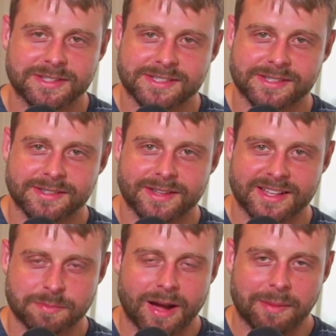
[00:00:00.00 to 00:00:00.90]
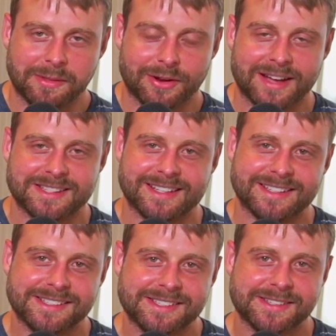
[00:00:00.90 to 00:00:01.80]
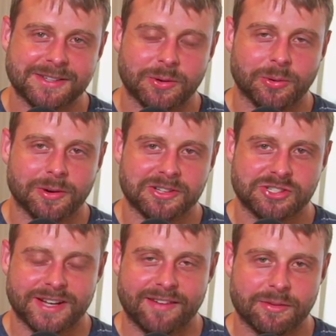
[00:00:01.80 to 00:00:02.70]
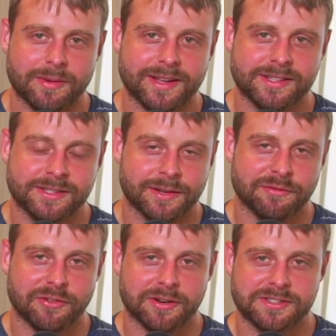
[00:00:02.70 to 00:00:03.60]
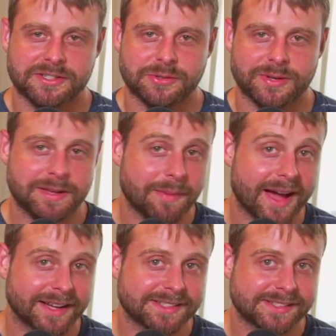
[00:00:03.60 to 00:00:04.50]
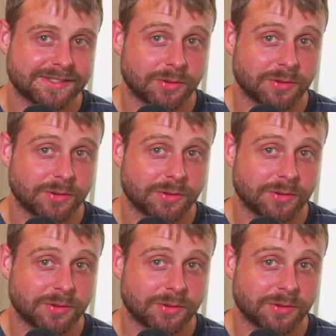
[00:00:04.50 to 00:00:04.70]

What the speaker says: is as popular as it is? Or should everybody convert to Emacs